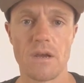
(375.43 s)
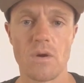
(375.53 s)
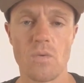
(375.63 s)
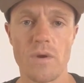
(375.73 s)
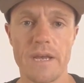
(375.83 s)

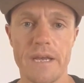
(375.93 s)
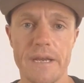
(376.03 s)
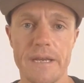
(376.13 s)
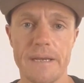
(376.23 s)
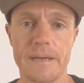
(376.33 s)

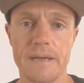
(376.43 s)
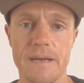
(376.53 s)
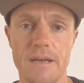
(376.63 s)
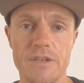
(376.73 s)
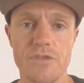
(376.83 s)
where
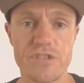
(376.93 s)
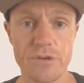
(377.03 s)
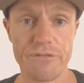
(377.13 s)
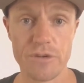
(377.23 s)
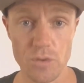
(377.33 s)
you
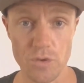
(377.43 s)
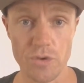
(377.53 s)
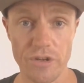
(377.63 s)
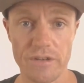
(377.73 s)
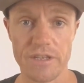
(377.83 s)
still feel
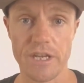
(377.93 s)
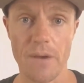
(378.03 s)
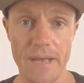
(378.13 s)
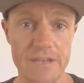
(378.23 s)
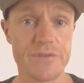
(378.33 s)
good, you go
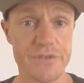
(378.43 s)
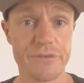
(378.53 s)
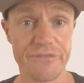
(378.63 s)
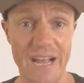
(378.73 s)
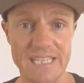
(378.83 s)
out and you
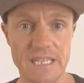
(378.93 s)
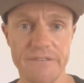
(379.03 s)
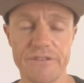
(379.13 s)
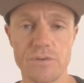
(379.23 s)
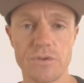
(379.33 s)
still actually
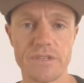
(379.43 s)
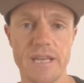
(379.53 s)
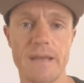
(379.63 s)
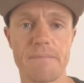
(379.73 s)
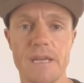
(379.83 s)
feel good,
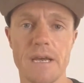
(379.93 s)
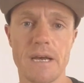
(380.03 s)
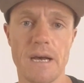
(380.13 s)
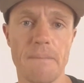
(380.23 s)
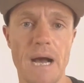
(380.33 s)
can be
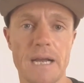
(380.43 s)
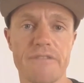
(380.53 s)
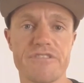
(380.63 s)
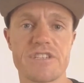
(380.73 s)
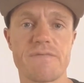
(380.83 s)
a
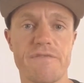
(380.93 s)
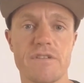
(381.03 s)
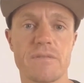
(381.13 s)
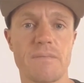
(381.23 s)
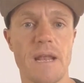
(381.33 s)
marker for
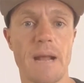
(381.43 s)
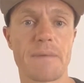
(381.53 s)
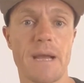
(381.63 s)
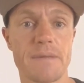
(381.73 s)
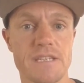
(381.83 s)
an
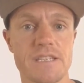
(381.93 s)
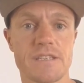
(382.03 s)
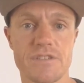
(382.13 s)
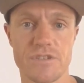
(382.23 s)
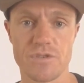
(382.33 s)
upcoming
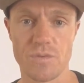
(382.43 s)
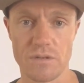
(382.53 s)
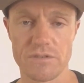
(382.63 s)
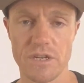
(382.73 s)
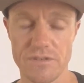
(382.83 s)
sickness as
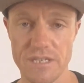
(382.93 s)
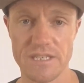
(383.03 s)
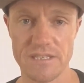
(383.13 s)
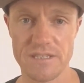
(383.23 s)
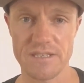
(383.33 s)
well. So
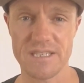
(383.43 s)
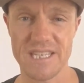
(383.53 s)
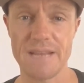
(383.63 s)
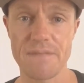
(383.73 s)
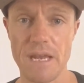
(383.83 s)
just
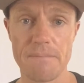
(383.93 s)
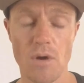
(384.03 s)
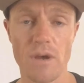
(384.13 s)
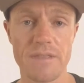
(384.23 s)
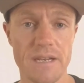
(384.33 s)
keep that in
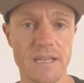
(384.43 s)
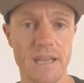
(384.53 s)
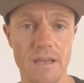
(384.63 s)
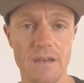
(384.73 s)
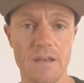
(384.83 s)
mind, that it
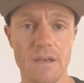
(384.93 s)
can